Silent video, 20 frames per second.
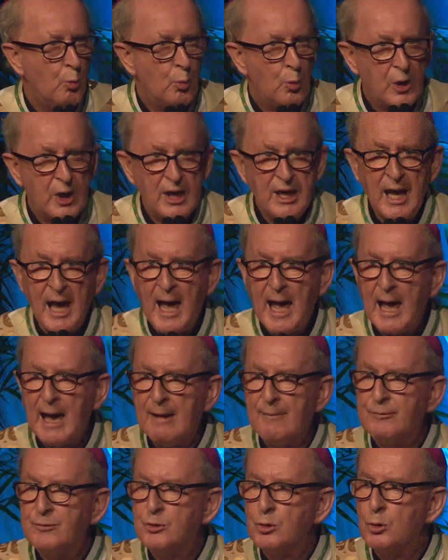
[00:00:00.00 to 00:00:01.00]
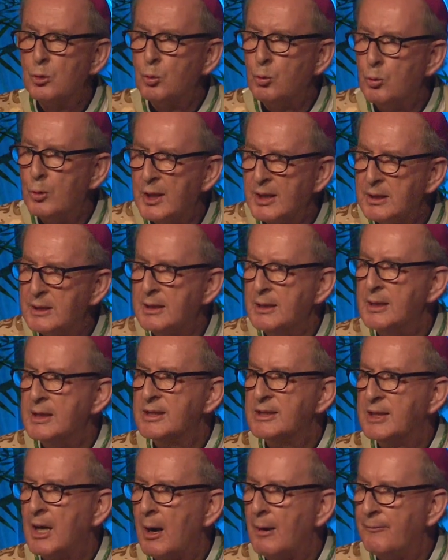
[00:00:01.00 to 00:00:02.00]
We have to
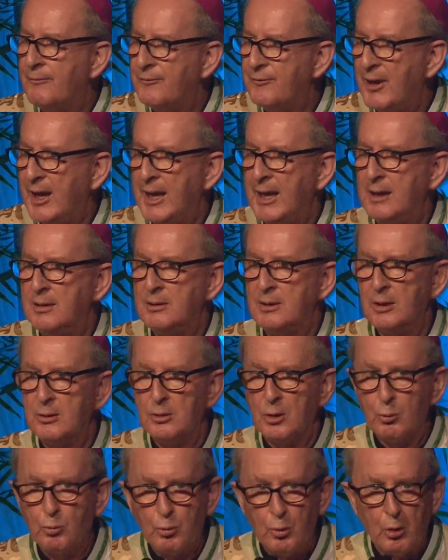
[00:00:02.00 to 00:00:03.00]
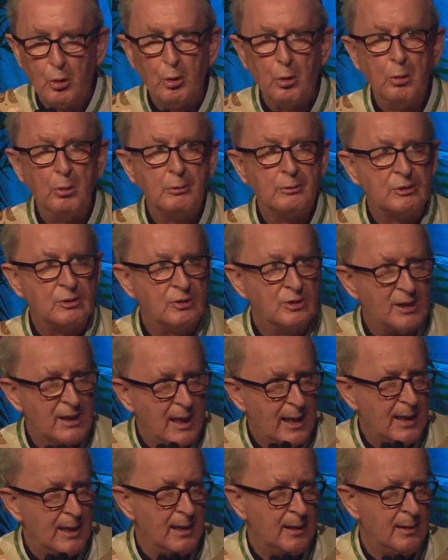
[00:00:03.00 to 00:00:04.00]
witness our faith in the world
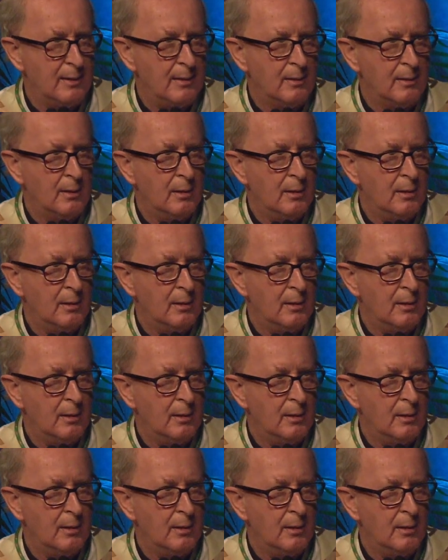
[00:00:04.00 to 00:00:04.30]
today.